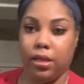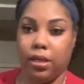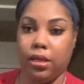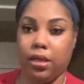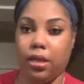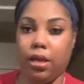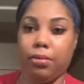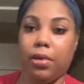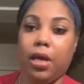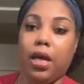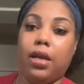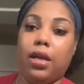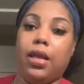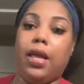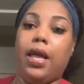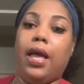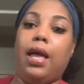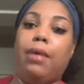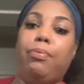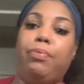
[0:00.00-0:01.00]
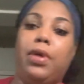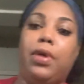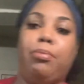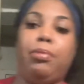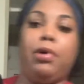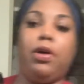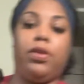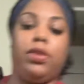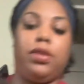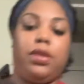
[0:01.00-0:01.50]
I'm kind of happy
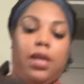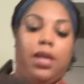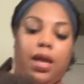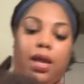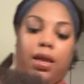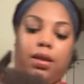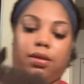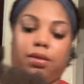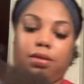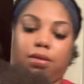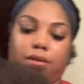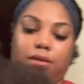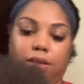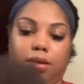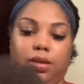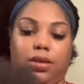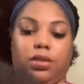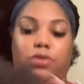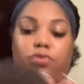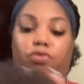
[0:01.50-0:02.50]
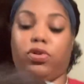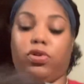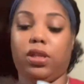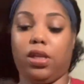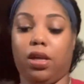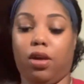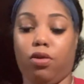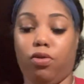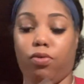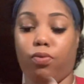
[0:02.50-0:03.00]
about that. It's really,
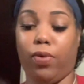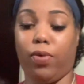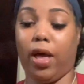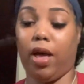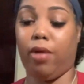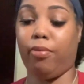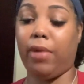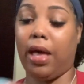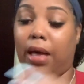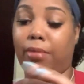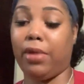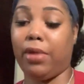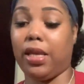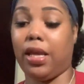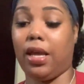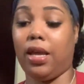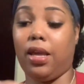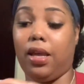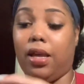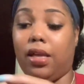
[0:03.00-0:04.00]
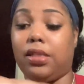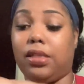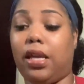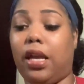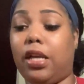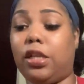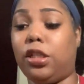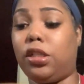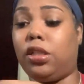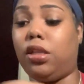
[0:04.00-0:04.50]
oh wow, mama, your hair is
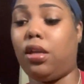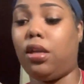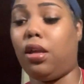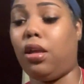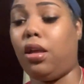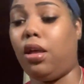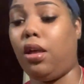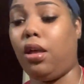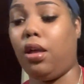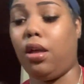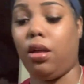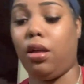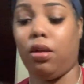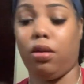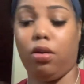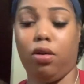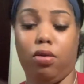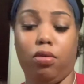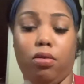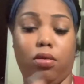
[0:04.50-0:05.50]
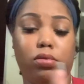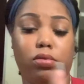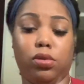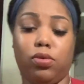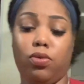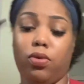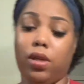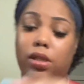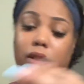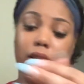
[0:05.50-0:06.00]
actually, oh hold
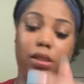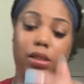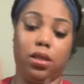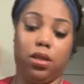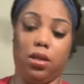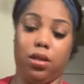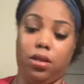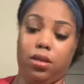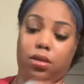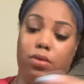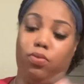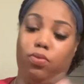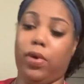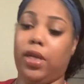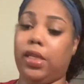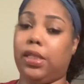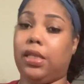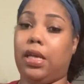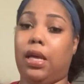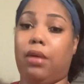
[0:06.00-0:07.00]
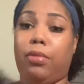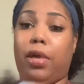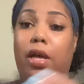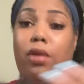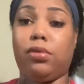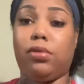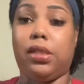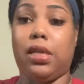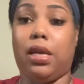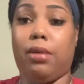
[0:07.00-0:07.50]
on. Make something
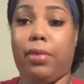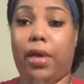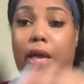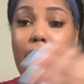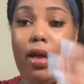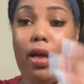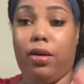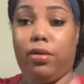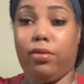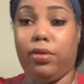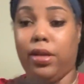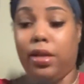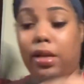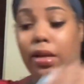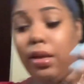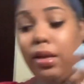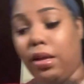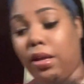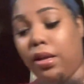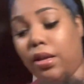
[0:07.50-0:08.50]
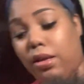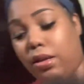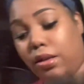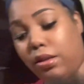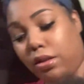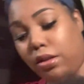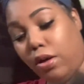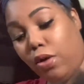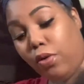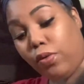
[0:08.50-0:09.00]
out, talk out.
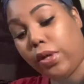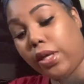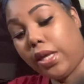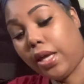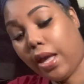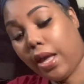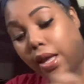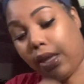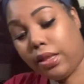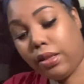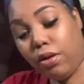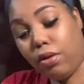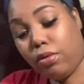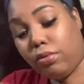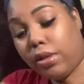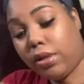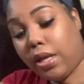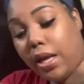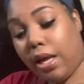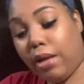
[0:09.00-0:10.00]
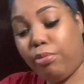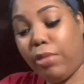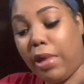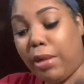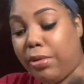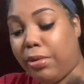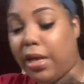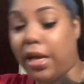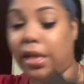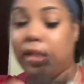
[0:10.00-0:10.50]
Okay, okay,
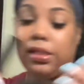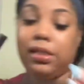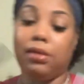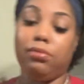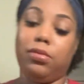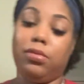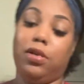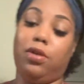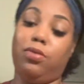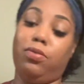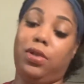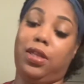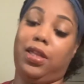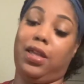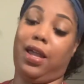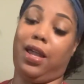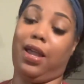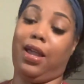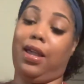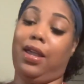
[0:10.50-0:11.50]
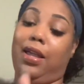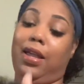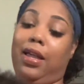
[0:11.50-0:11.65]
baby got some, okay.